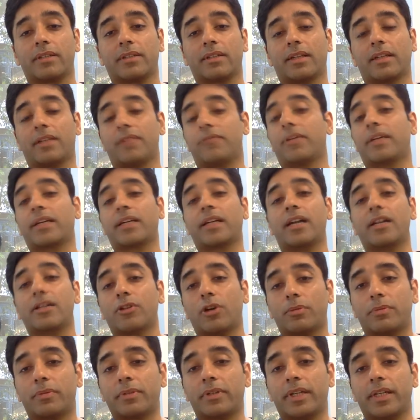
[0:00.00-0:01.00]
And if I can't
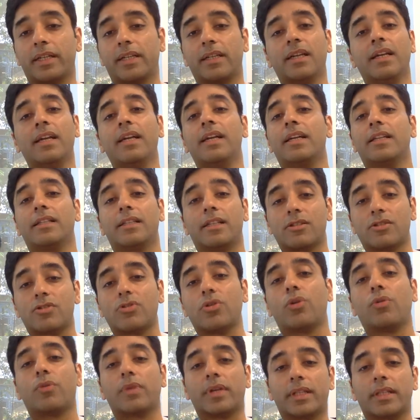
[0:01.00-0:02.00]
operate, there's
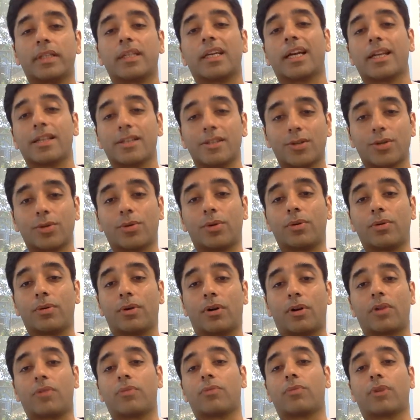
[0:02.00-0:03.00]
no way the ICO
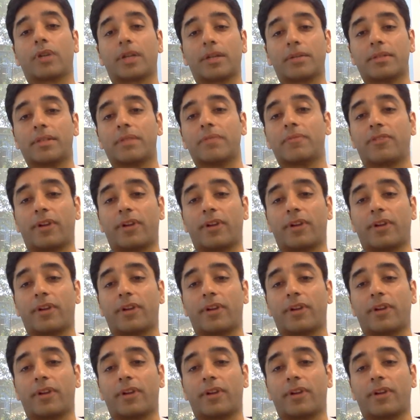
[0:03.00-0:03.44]
or whatever the